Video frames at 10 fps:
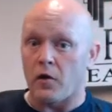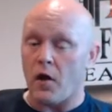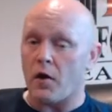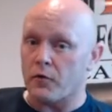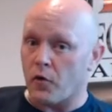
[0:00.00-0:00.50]

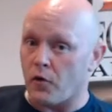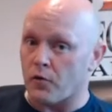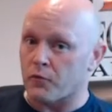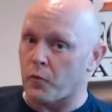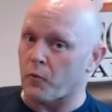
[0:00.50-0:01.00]
Along
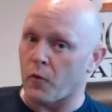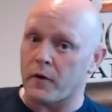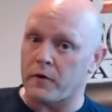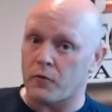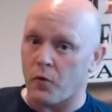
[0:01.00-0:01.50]
goals, when
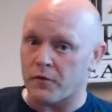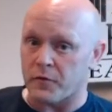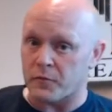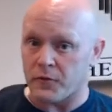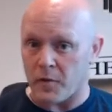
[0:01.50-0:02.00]
working
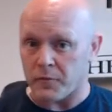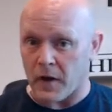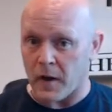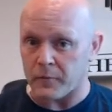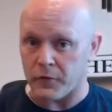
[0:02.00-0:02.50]
towards them,
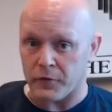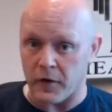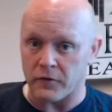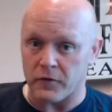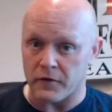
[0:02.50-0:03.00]
sometimes
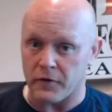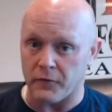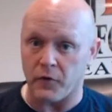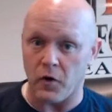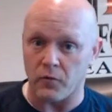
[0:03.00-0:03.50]
things get
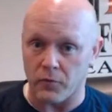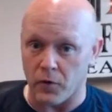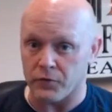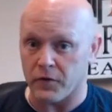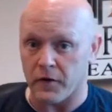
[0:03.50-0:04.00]
difficult,
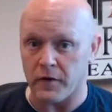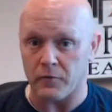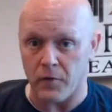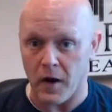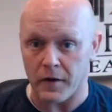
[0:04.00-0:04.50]
roads can
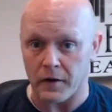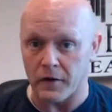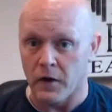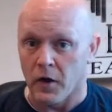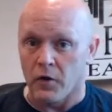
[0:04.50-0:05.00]
get
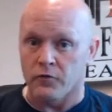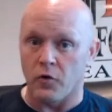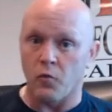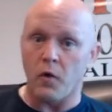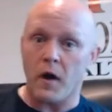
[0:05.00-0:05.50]
rocky.
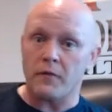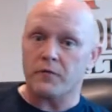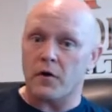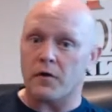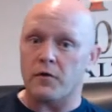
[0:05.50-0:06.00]
So what I've
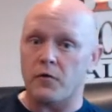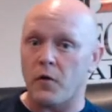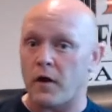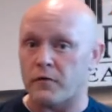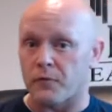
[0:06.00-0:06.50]
started to
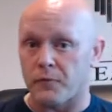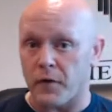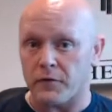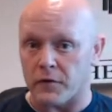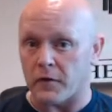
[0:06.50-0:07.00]
do as of
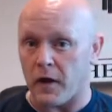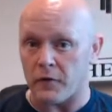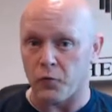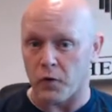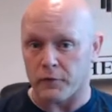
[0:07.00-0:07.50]
recent
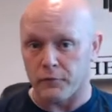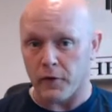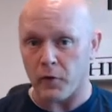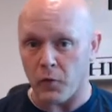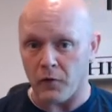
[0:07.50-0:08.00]
has worked
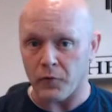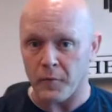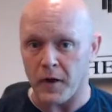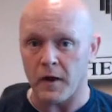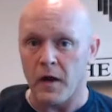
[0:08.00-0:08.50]
really well
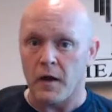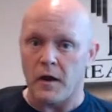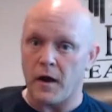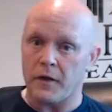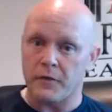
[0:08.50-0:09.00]
for me,
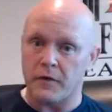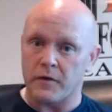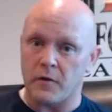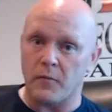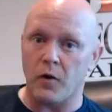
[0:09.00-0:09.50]
and I think
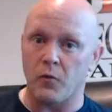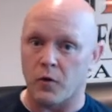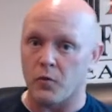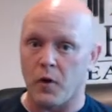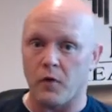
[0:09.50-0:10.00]
that it might
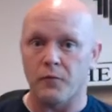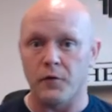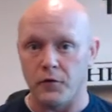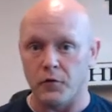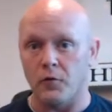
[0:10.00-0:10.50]
work well
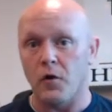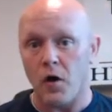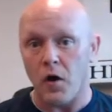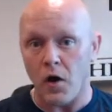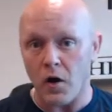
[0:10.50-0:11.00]
for you
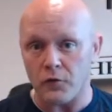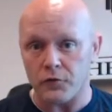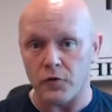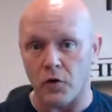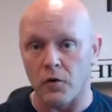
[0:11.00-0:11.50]

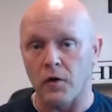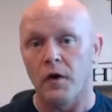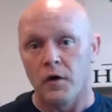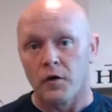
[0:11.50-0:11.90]
also.